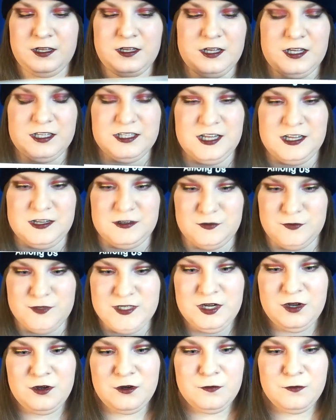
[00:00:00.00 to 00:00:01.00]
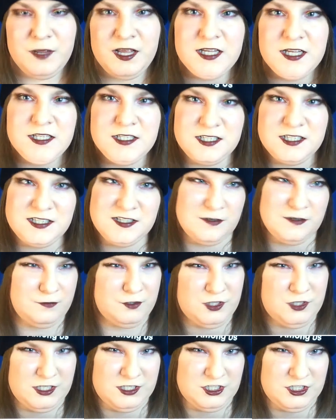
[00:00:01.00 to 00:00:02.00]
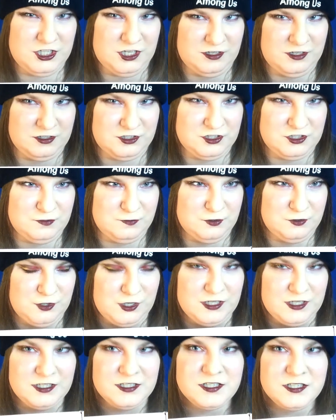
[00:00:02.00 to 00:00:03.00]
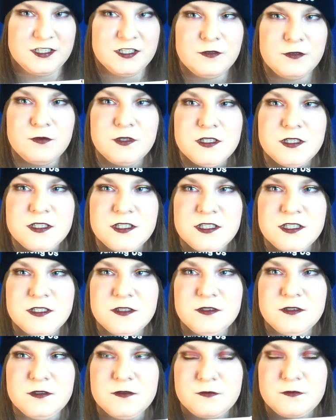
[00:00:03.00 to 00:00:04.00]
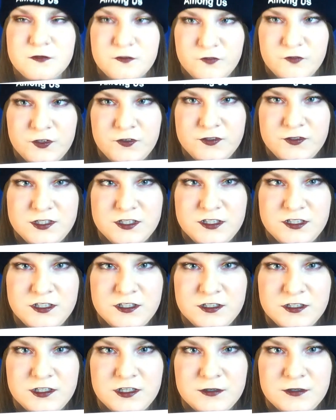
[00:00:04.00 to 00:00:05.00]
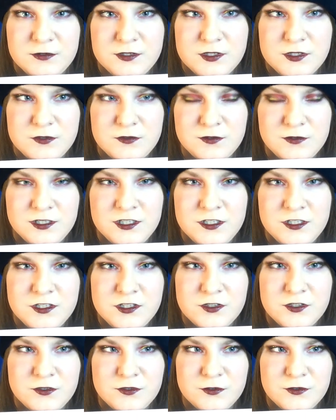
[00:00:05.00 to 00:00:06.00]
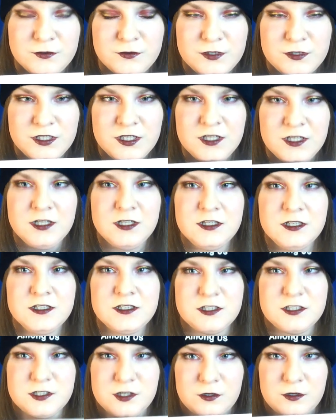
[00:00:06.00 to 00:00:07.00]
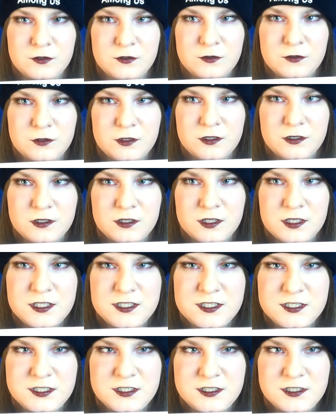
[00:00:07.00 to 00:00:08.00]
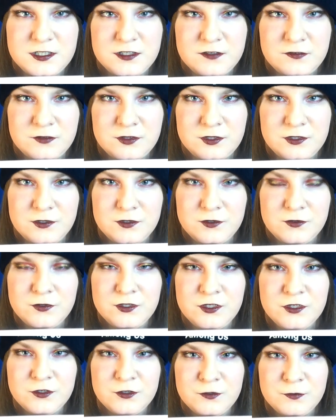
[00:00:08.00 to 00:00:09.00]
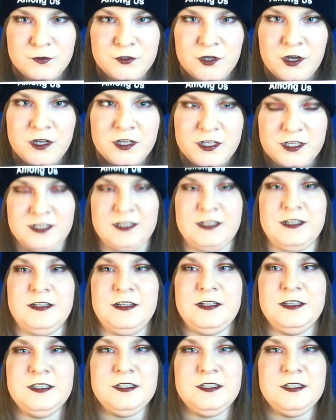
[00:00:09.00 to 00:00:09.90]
Now, we know back in December they changed the price. It was $15, now it's $22. So, let's see if the new year brought in